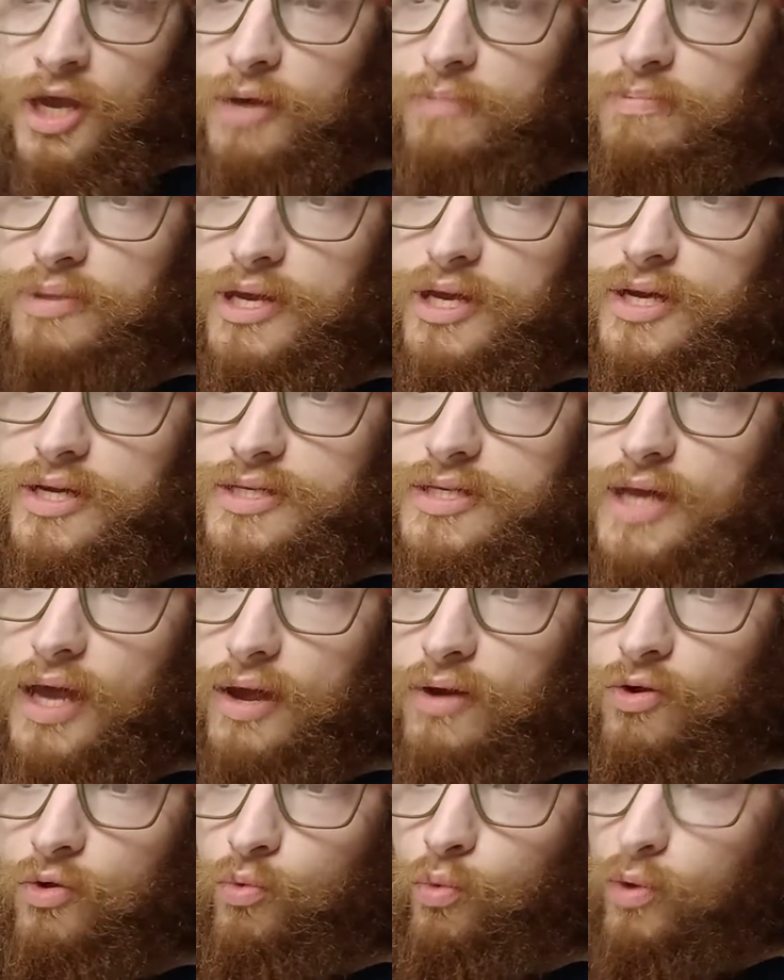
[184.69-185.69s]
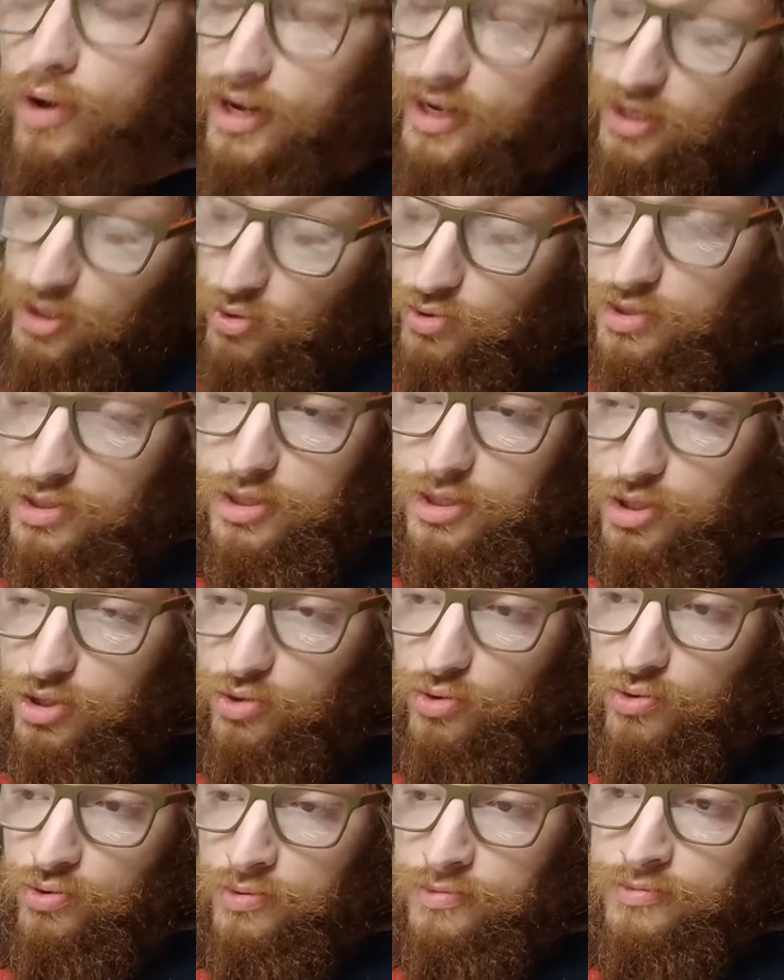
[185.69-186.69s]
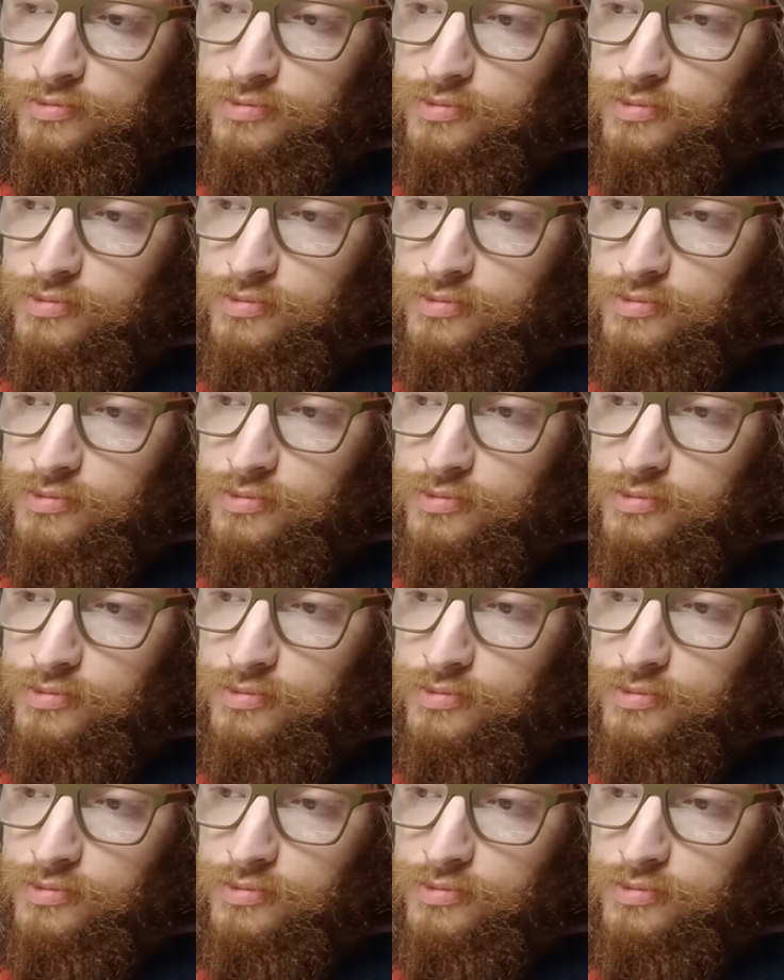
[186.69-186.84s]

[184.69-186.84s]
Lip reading: Because what I used to do